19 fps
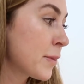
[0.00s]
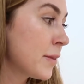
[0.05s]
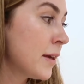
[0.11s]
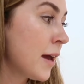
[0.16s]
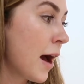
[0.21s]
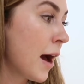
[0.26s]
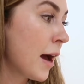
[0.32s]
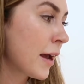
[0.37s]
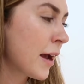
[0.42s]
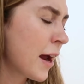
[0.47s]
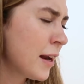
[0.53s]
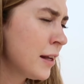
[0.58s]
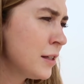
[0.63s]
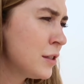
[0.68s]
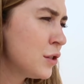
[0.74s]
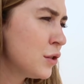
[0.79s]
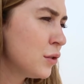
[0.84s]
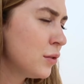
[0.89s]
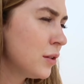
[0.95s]
yeah, I
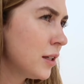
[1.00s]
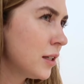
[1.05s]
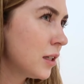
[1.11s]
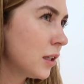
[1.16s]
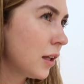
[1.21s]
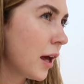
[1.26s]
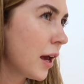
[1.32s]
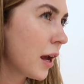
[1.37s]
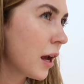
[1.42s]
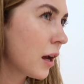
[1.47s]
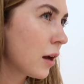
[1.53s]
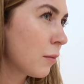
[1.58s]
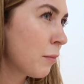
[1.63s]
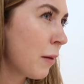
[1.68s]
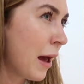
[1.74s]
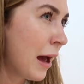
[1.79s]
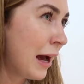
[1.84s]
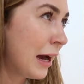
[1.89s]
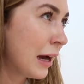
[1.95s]
kind of do need to like
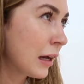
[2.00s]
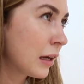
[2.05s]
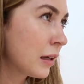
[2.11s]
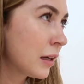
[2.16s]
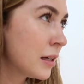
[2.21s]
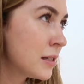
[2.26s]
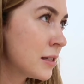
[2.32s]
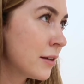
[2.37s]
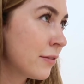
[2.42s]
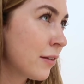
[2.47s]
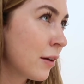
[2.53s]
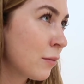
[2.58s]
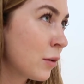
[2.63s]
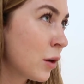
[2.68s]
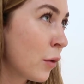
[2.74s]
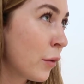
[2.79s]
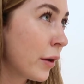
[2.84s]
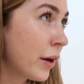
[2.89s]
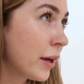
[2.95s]
pack as if I'm
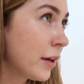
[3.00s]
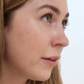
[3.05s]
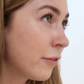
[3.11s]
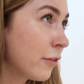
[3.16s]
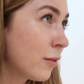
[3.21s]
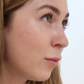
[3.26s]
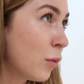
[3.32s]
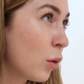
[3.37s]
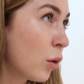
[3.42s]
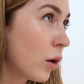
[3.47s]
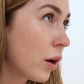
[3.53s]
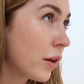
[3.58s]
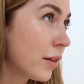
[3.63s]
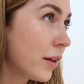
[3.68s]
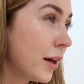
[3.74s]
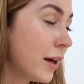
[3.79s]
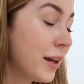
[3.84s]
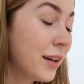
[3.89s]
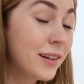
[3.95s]
going for more
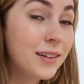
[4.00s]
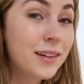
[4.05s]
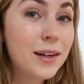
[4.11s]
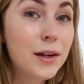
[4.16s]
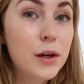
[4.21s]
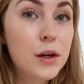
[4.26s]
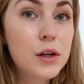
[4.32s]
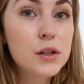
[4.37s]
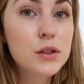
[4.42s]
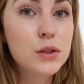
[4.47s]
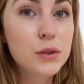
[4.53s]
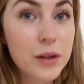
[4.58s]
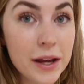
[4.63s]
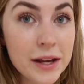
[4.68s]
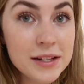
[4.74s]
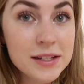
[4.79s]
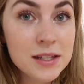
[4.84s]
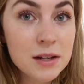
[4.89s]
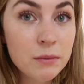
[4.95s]
than 2
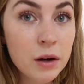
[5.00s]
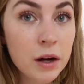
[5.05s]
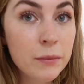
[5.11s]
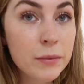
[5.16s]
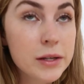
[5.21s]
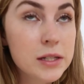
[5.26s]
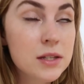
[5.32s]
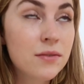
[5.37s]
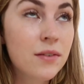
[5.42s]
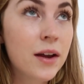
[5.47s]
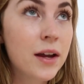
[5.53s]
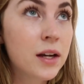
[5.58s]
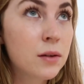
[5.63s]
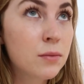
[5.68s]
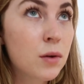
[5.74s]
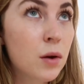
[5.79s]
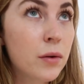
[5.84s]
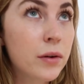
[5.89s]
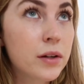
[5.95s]
days somewhere, because if I end
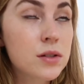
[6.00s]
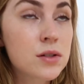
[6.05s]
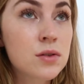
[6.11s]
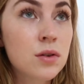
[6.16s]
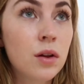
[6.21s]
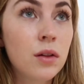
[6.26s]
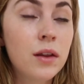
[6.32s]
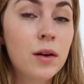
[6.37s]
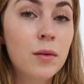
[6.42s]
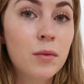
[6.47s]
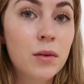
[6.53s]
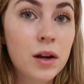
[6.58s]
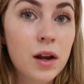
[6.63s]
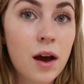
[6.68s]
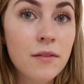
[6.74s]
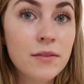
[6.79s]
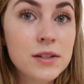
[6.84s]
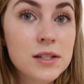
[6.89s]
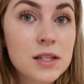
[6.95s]
up going to Seoul, then I'm
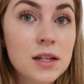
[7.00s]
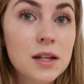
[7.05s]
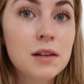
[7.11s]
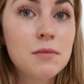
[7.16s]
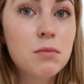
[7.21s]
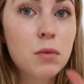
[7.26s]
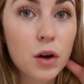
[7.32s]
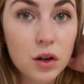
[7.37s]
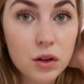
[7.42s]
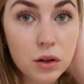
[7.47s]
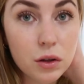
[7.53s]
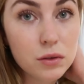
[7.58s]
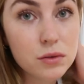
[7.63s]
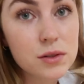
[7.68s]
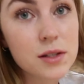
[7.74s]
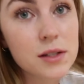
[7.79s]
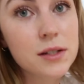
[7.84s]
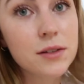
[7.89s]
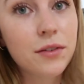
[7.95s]
gonna obviously need more
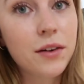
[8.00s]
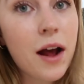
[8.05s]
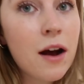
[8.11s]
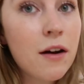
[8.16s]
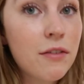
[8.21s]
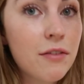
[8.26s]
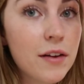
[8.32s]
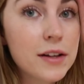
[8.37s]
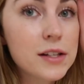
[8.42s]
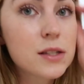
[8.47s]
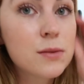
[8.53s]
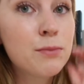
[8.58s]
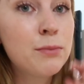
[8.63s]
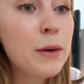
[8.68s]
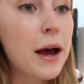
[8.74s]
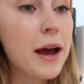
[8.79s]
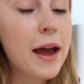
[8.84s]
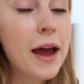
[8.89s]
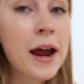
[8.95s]
clothes and different outfits.
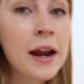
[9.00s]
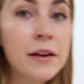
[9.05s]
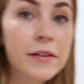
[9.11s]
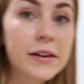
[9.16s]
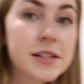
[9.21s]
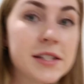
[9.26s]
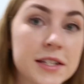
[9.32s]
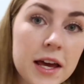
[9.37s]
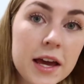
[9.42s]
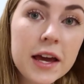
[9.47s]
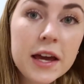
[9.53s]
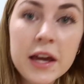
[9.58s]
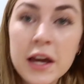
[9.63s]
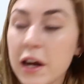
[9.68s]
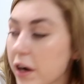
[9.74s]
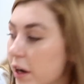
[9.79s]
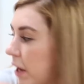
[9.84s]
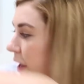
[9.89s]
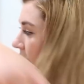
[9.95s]
But anyways,
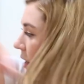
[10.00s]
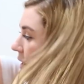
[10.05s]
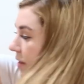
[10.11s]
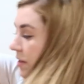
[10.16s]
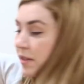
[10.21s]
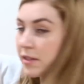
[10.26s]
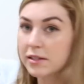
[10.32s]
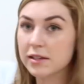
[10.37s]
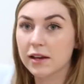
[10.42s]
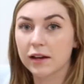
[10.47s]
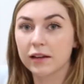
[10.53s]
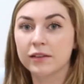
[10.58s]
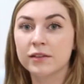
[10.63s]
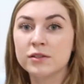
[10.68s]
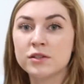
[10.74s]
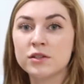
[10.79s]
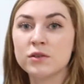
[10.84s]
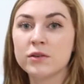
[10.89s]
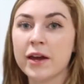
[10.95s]
here is
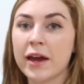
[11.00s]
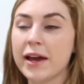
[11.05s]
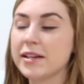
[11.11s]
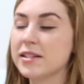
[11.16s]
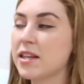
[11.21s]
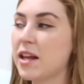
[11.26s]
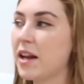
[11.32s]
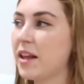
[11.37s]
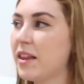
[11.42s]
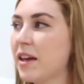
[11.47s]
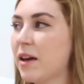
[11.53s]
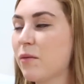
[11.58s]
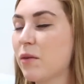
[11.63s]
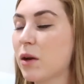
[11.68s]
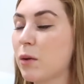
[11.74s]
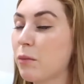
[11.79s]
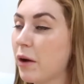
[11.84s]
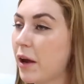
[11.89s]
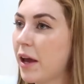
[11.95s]
the suitcase that I think I'm
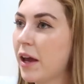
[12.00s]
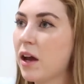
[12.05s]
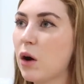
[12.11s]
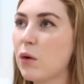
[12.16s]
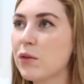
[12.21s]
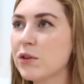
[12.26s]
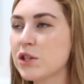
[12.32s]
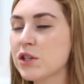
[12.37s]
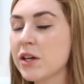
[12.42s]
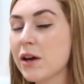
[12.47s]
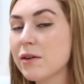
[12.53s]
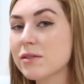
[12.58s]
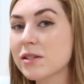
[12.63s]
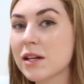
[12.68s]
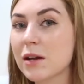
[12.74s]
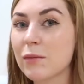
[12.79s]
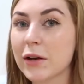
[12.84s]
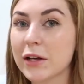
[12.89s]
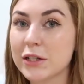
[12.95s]
gonna bring. Originally I
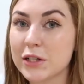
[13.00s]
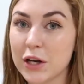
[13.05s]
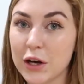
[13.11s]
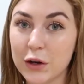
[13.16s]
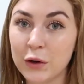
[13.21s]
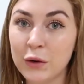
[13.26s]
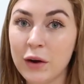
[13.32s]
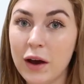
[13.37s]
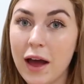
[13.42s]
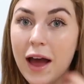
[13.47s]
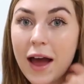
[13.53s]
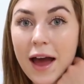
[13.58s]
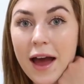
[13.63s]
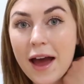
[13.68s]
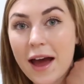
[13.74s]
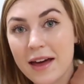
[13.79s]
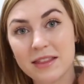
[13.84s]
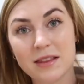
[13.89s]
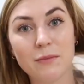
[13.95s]
was gonna bring a tote,
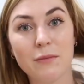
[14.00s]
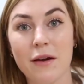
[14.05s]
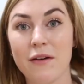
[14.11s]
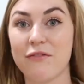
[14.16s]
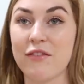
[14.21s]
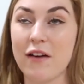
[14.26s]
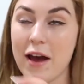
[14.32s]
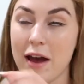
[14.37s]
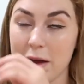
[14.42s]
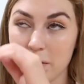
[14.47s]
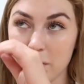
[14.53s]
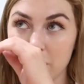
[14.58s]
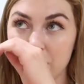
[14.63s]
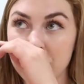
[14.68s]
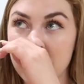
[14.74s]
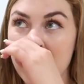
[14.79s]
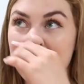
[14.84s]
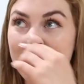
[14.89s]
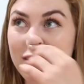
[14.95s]
and then my friend that